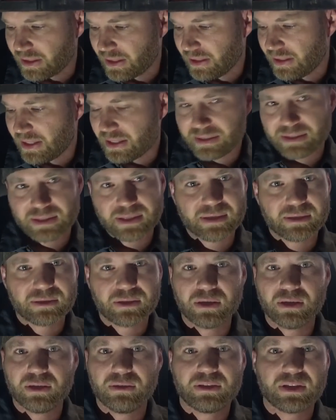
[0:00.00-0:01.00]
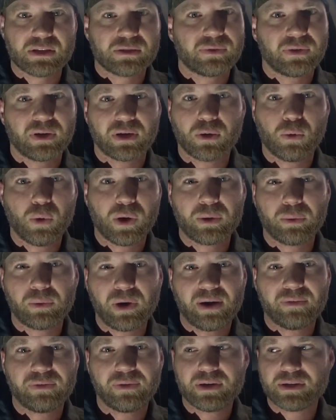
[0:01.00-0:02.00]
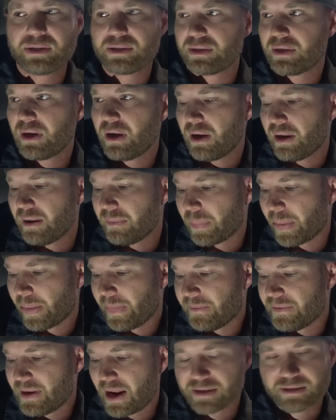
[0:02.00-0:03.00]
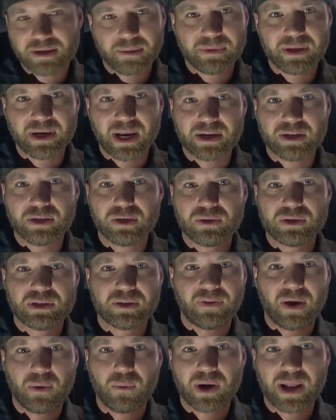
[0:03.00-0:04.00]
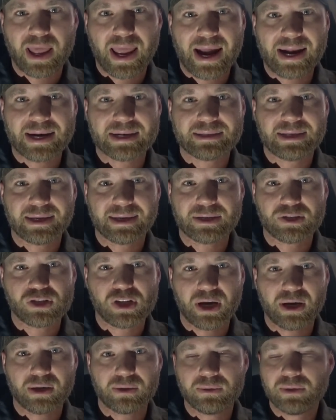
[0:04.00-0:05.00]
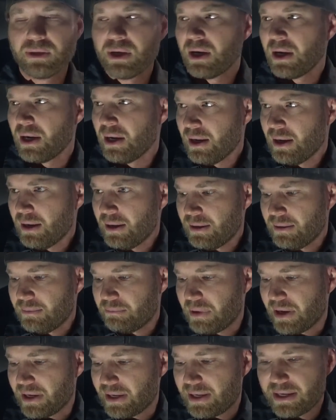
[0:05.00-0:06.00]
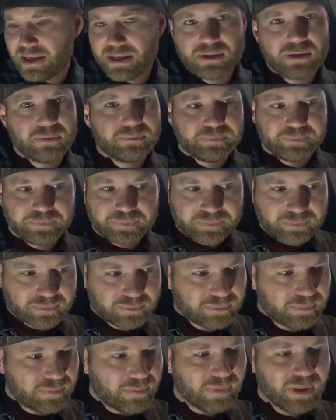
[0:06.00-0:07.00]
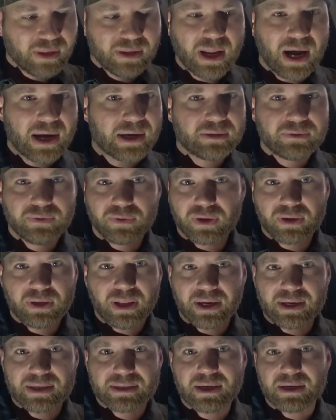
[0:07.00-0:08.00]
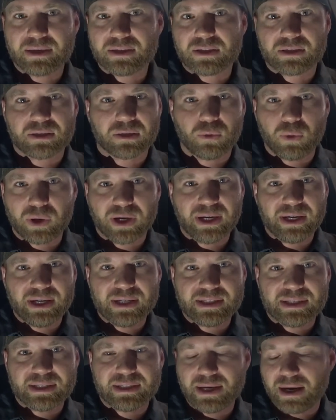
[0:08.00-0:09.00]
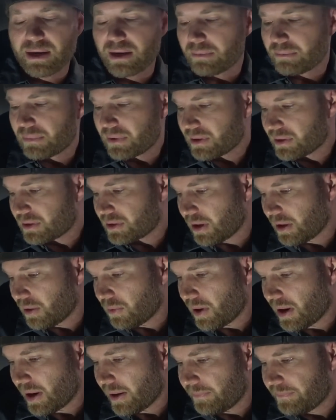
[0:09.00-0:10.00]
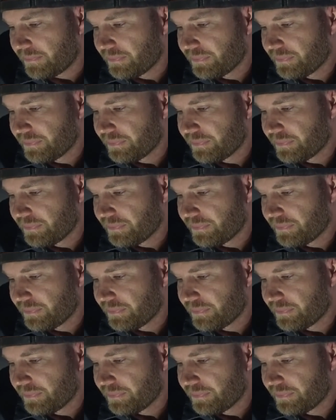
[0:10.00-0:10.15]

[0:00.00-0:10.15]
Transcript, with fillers: This is good just for a quick reference. Um, not something I use if I want to add a second channel, but it is nice for, like I said, just a quick and easy setup. So uh,